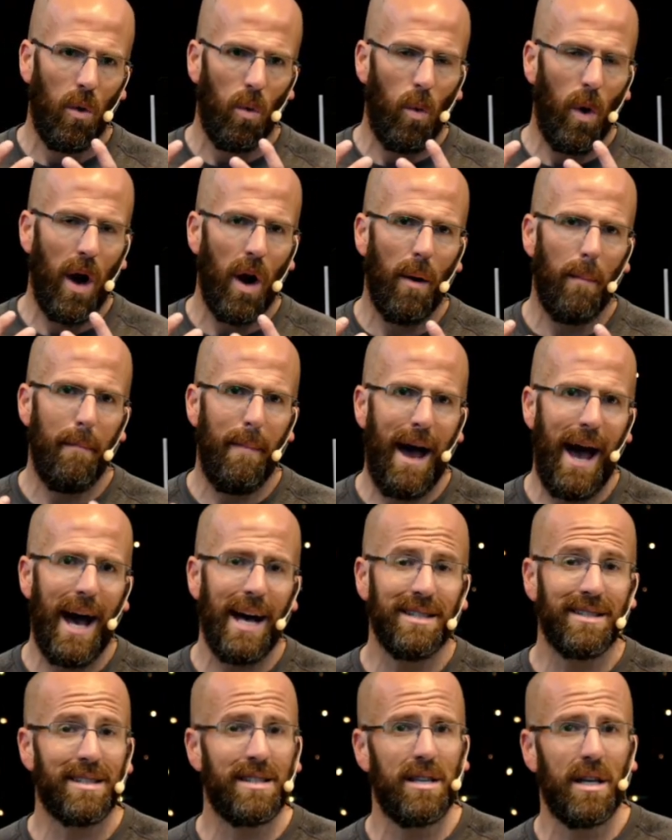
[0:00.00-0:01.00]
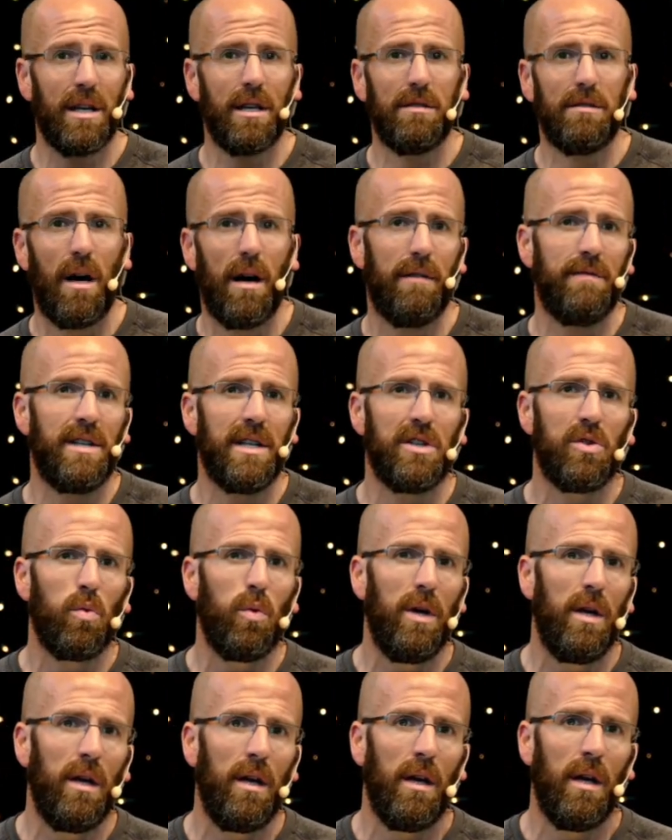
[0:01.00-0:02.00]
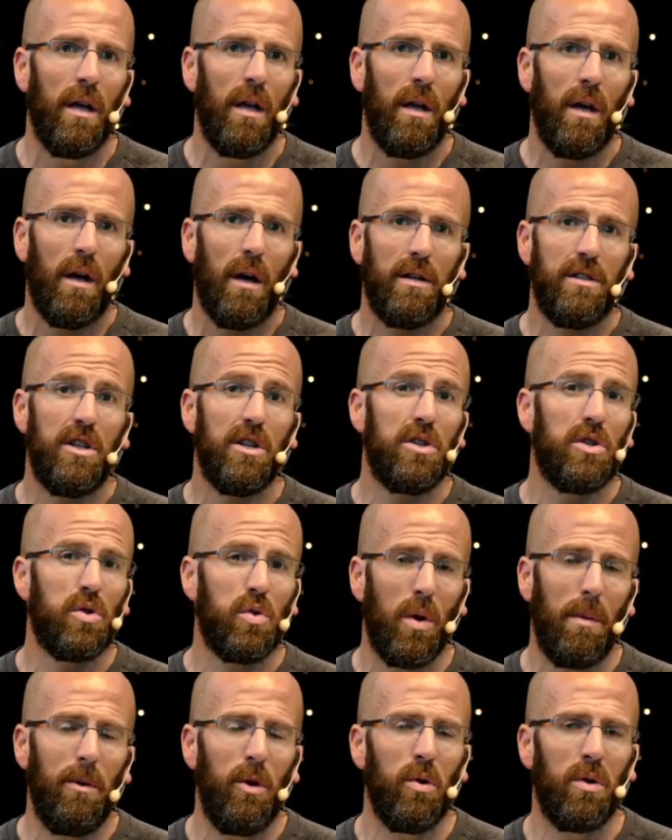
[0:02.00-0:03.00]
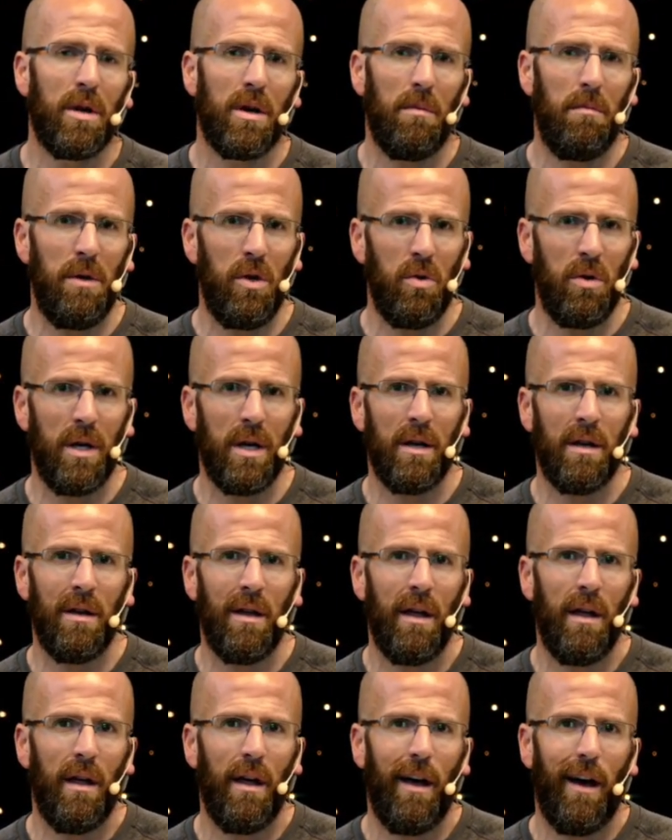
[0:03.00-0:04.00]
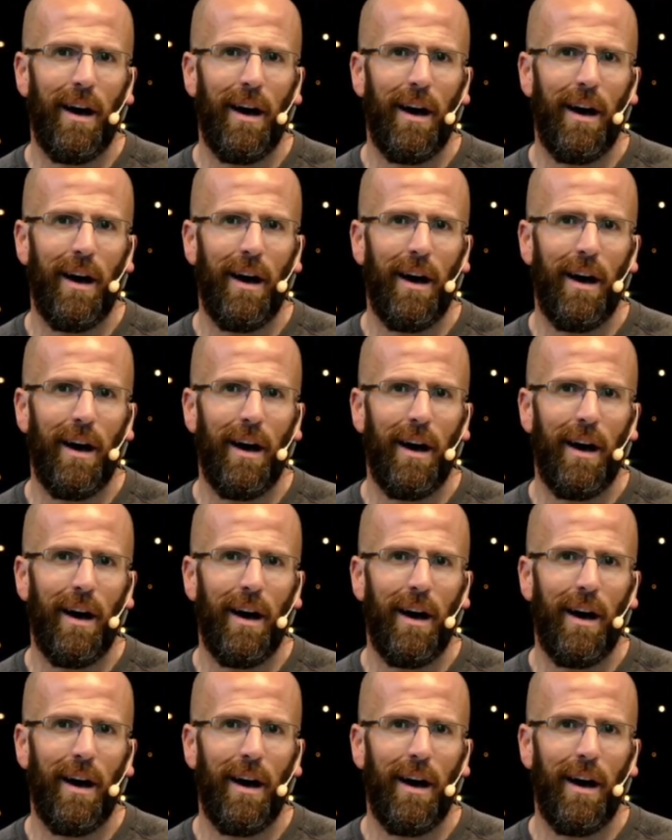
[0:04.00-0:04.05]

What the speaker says: wear masks and gloves as we distribute communion.